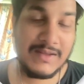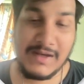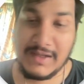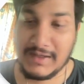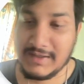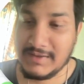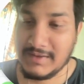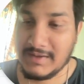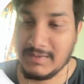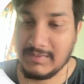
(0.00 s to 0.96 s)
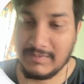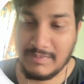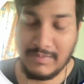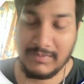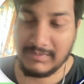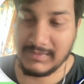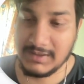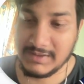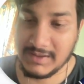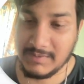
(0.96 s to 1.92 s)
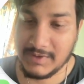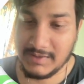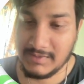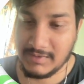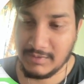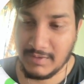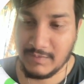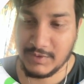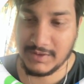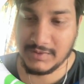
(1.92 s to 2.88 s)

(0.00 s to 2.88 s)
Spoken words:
the link in the description. You have to